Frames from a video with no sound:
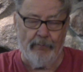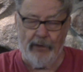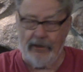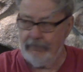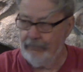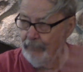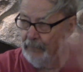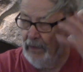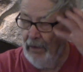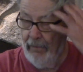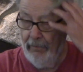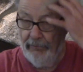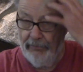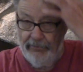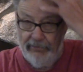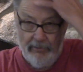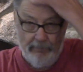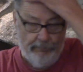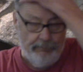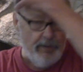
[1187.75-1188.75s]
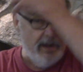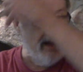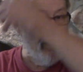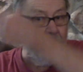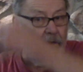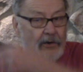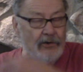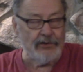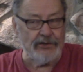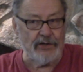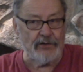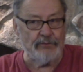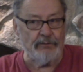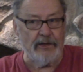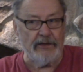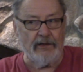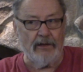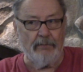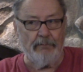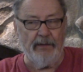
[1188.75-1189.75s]
But the bears,
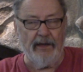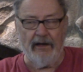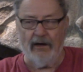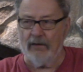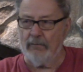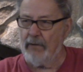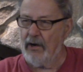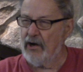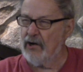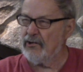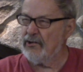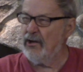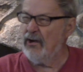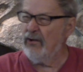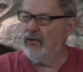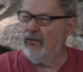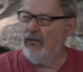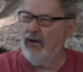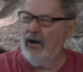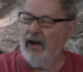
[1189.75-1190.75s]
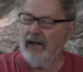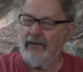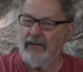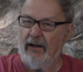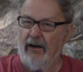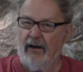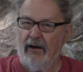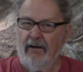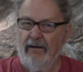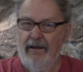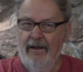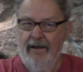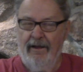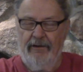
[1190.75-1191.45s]
especially the bigger bears, they'll go out there,